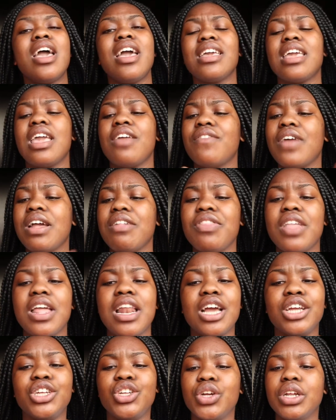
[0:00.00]
Okay, fine then,
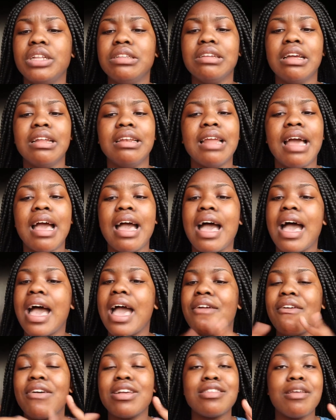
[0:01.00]
I joined Tinder,
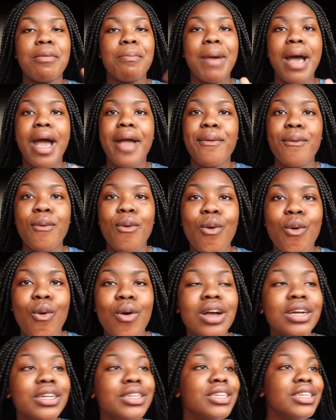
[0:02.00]
I write a bio,